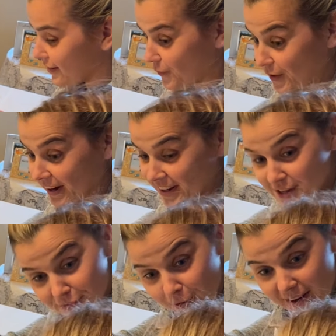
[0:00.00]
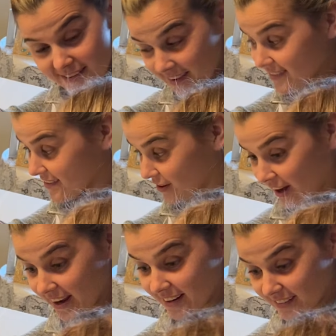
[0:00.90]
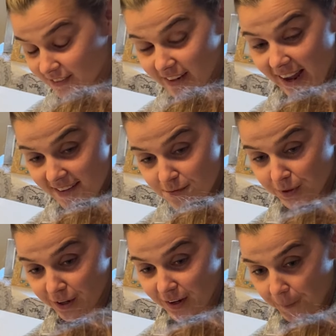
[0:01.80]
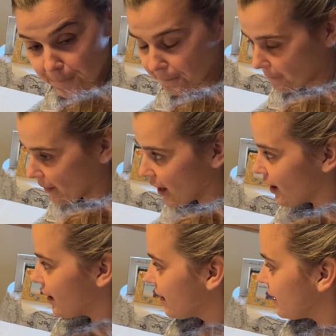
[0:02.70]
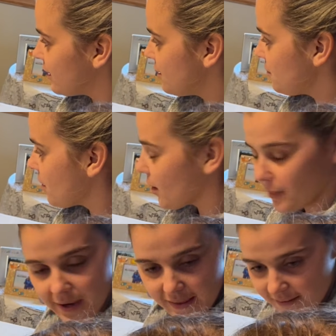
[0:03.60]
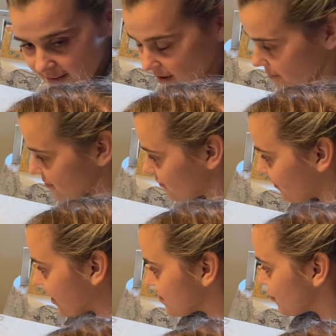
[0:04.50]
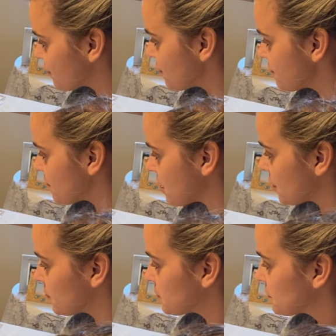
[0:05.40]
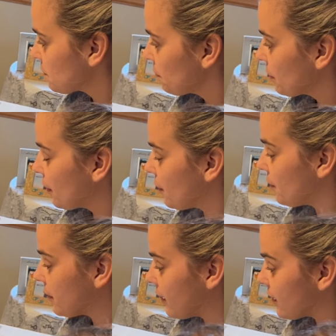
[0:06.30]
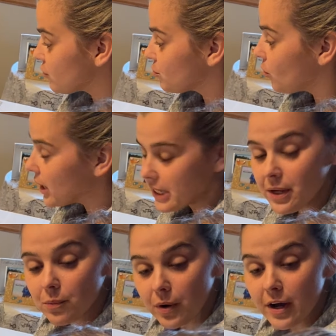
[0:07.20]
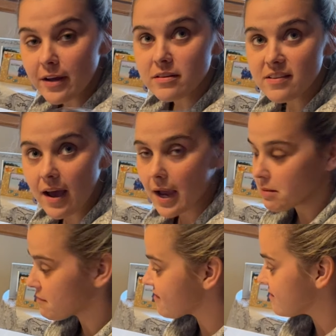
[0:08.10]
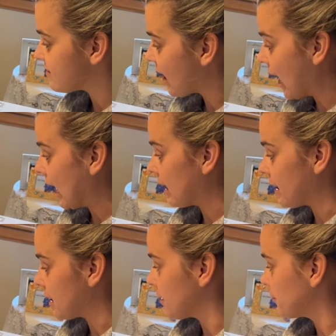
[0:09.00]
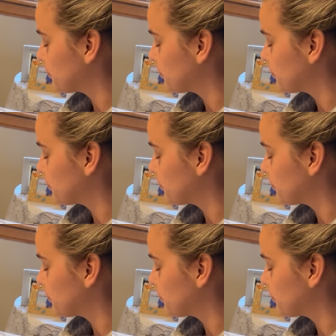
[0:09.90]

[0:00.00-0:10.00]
146 is great. Nice work. You are picking this up so fast. You're so smart. Okay, 21 times 9.